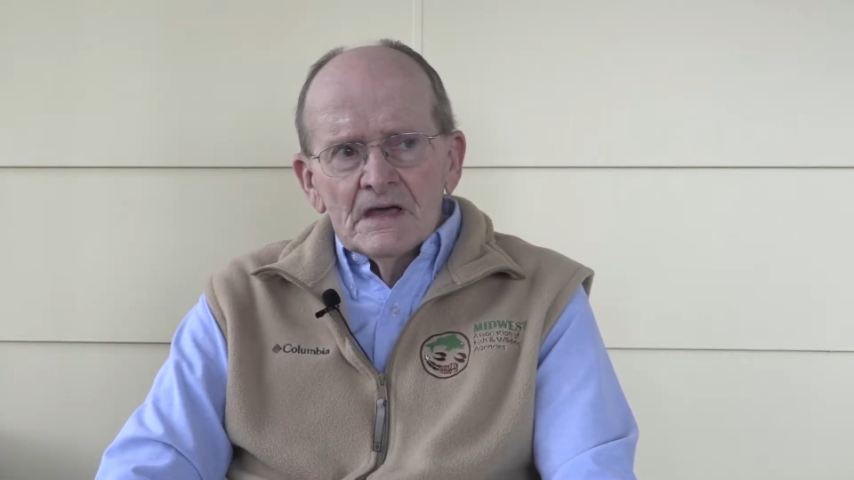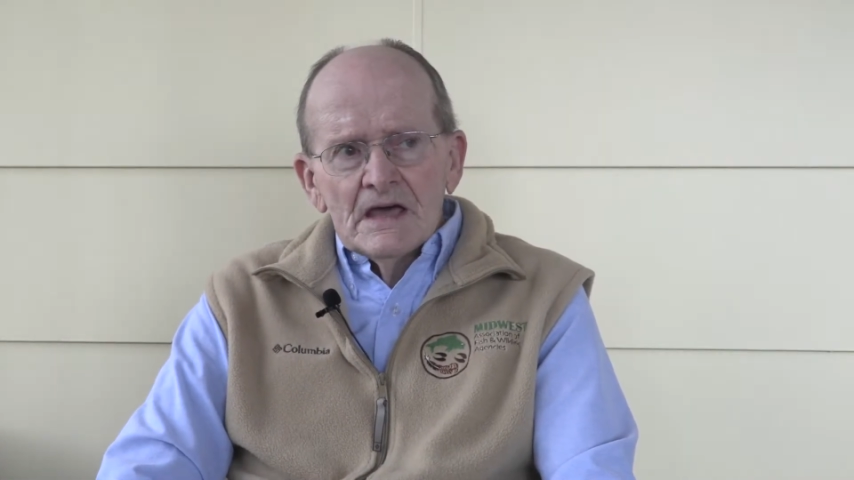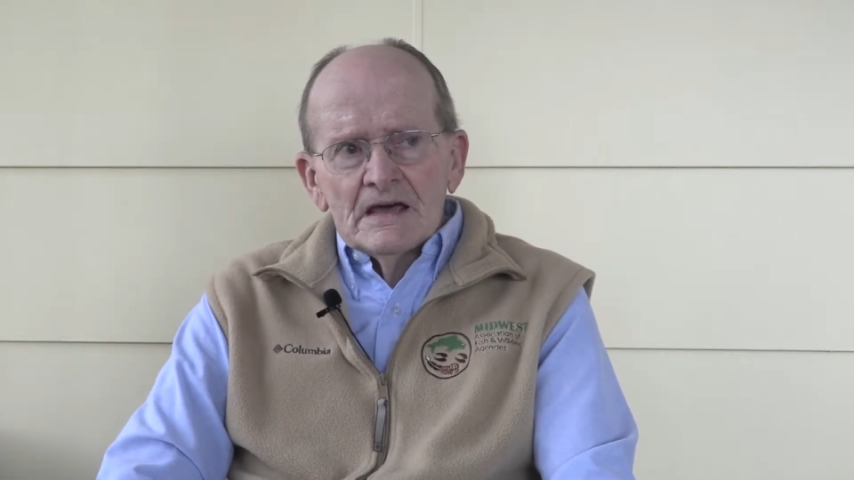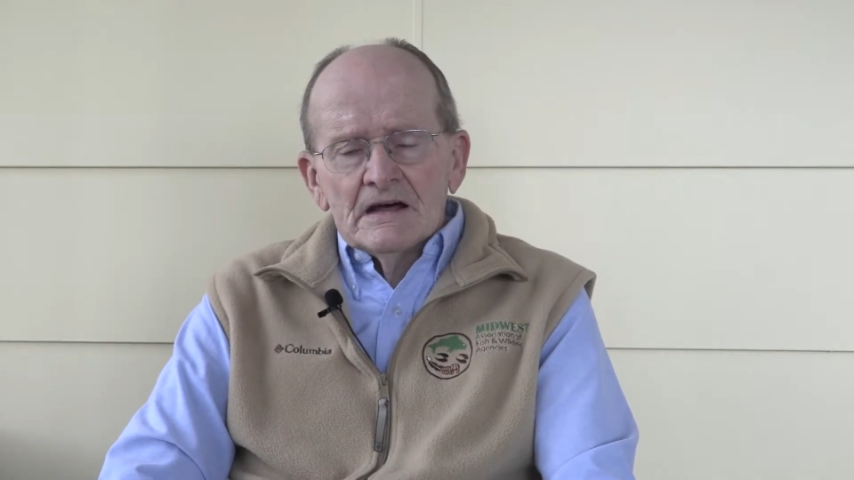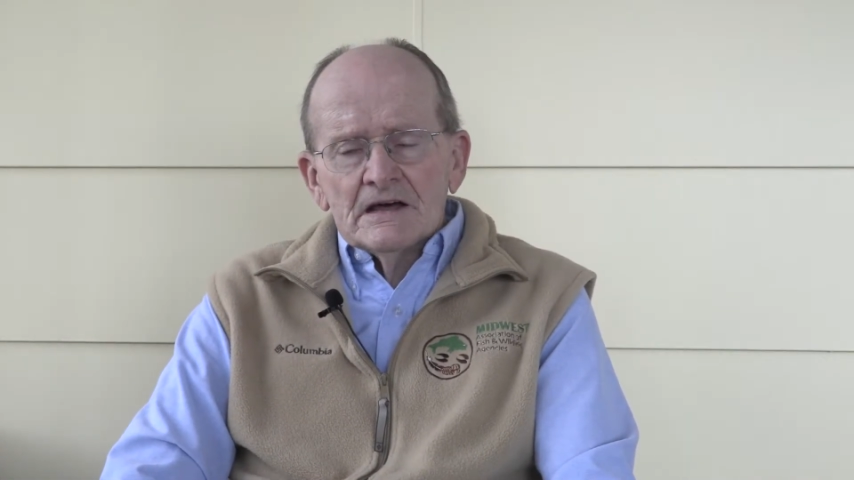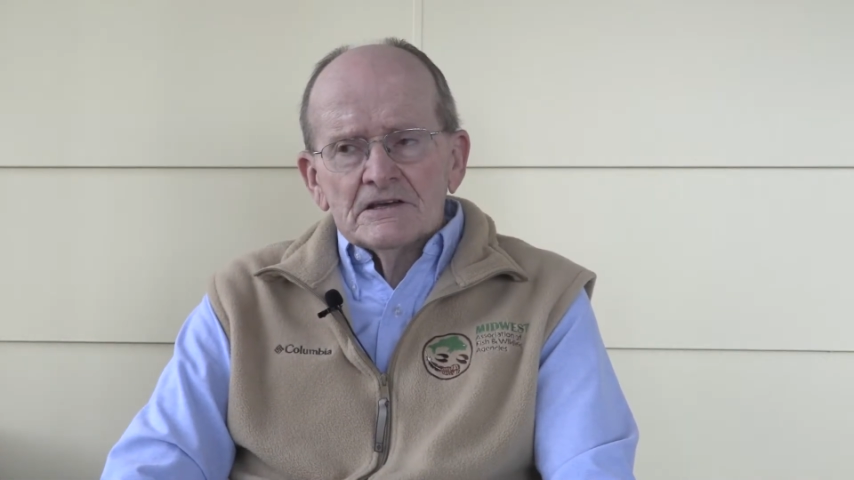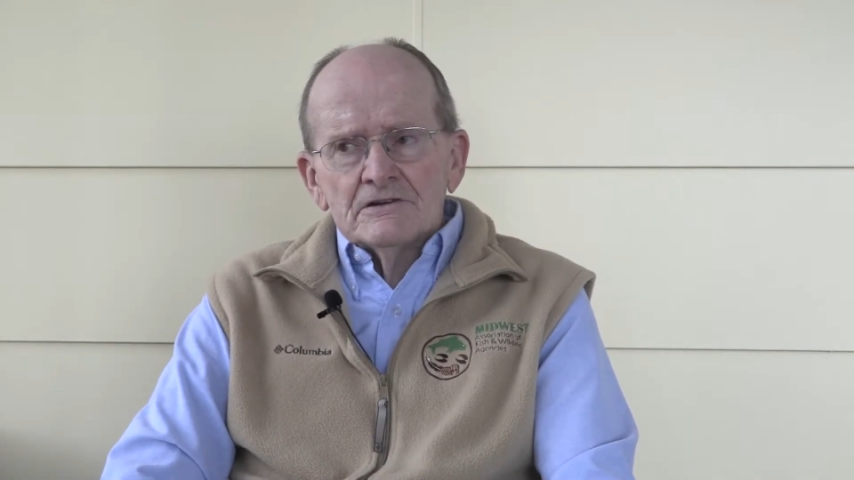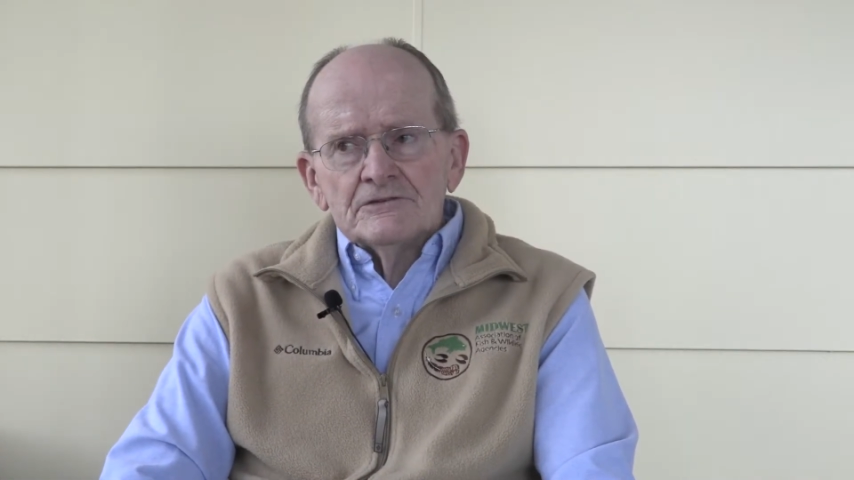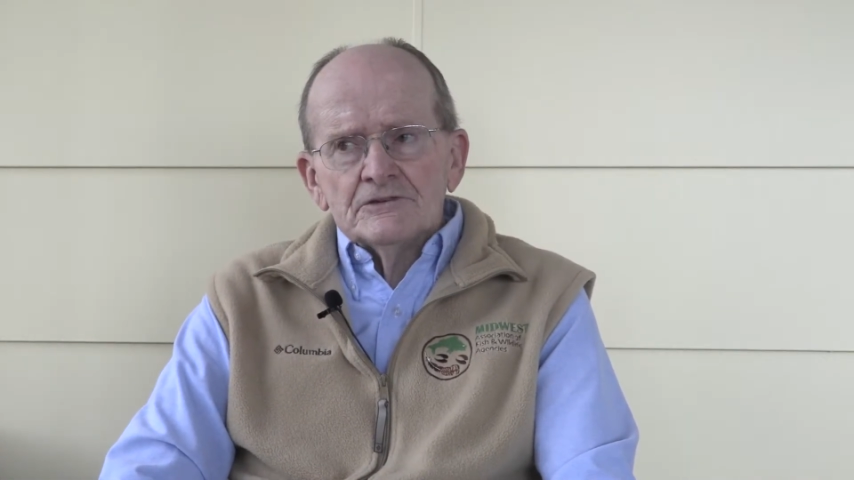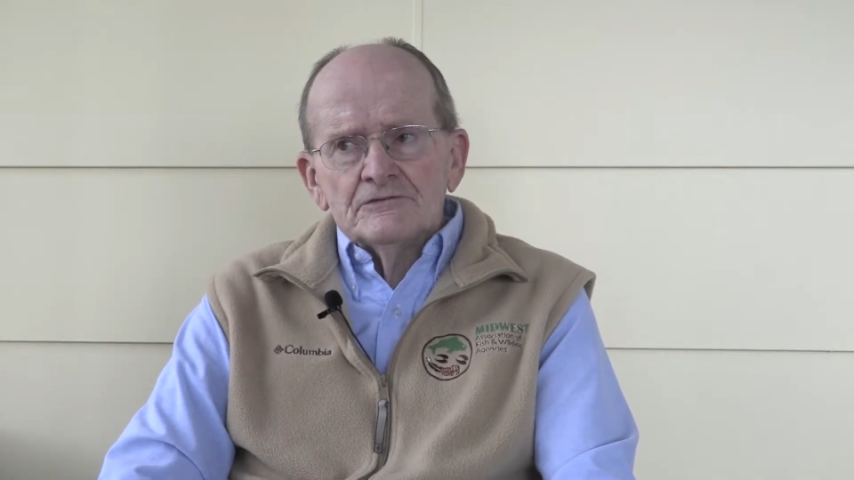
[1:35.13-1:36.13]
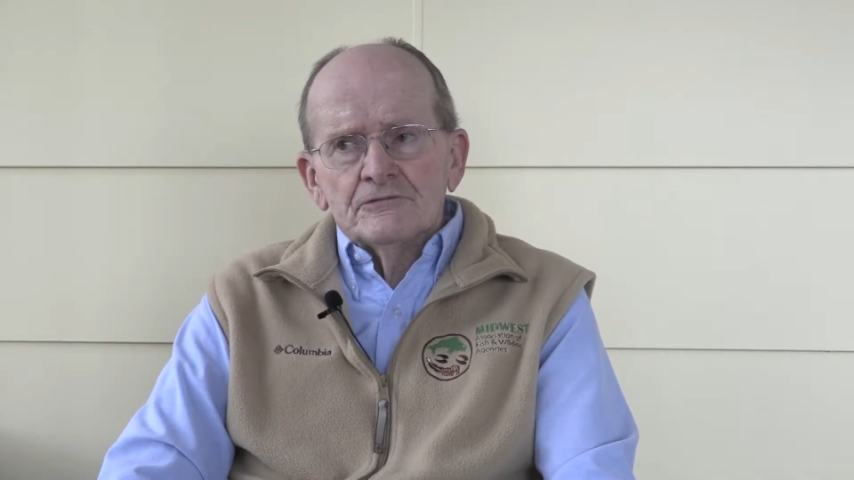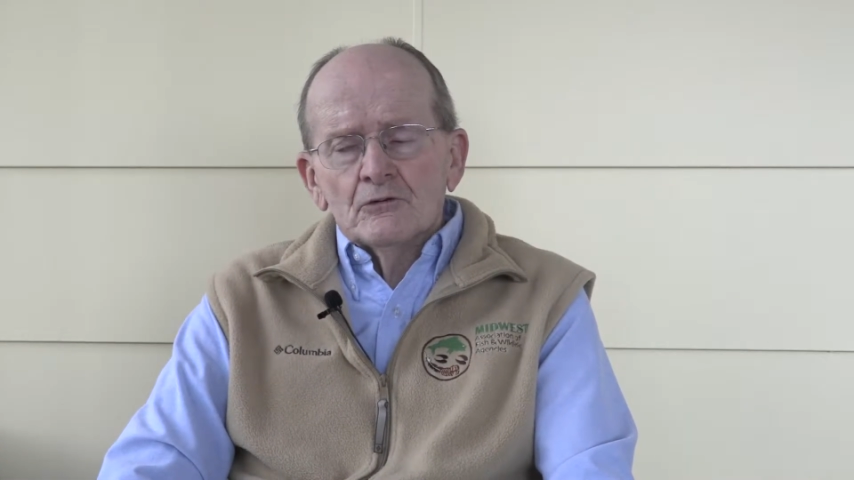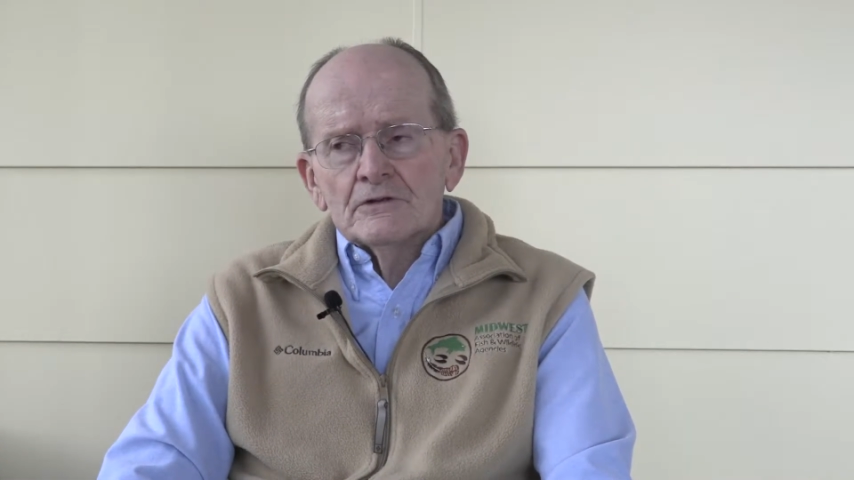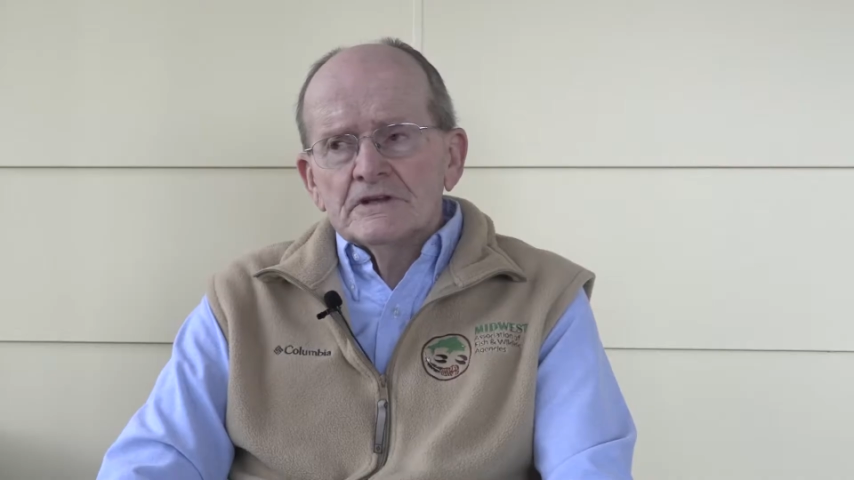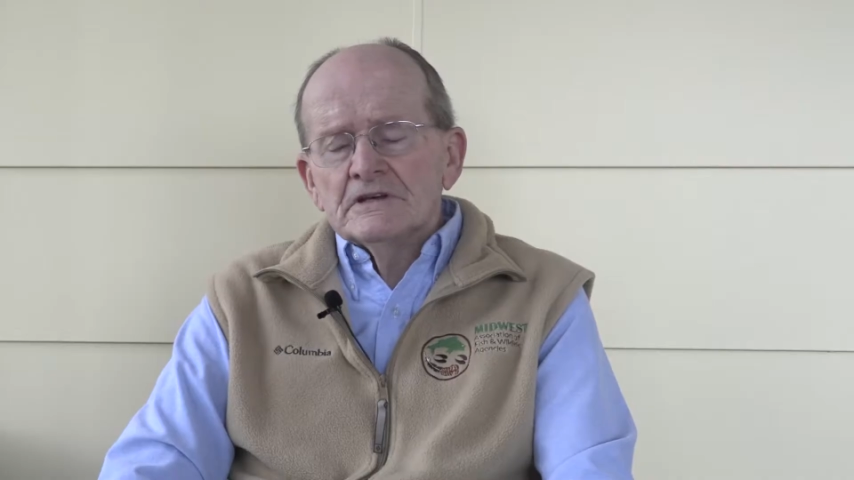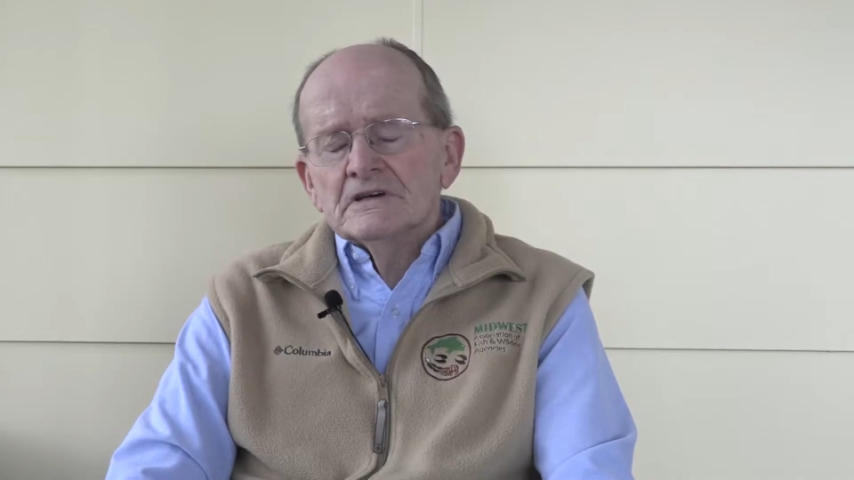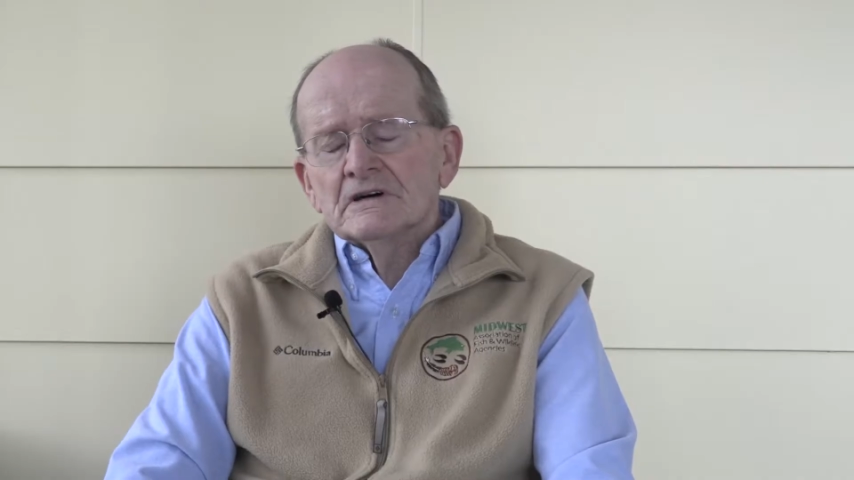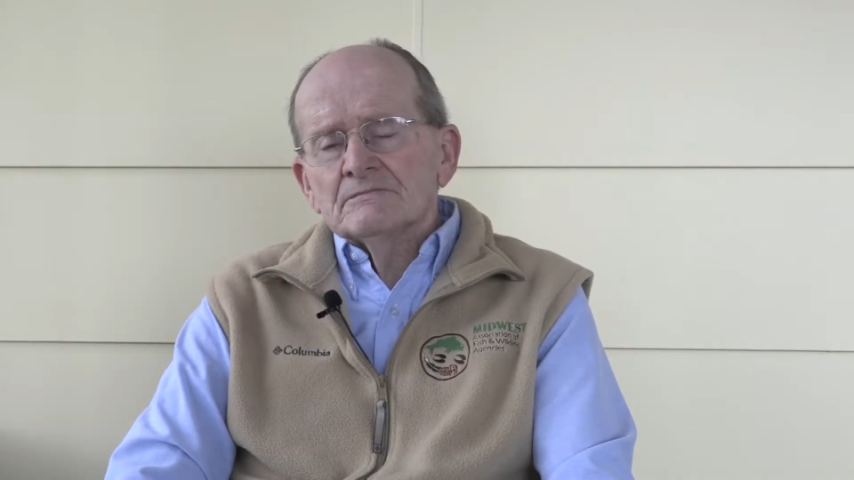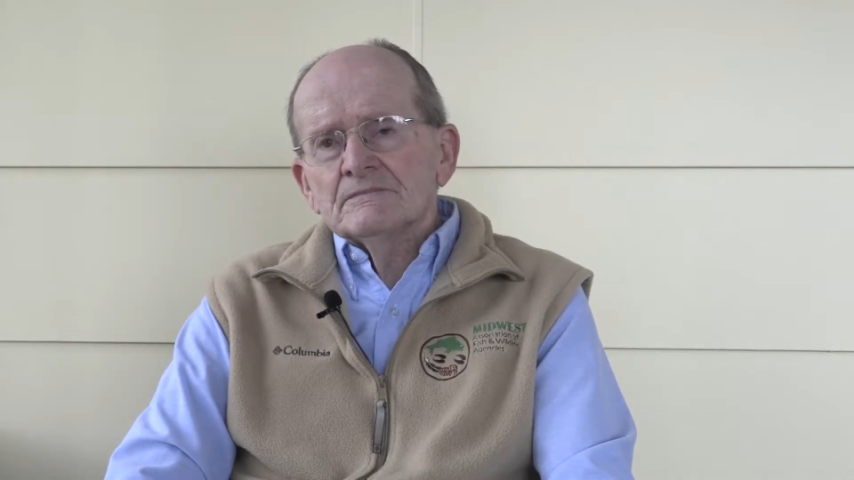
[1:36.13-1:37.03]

and I interviewed for the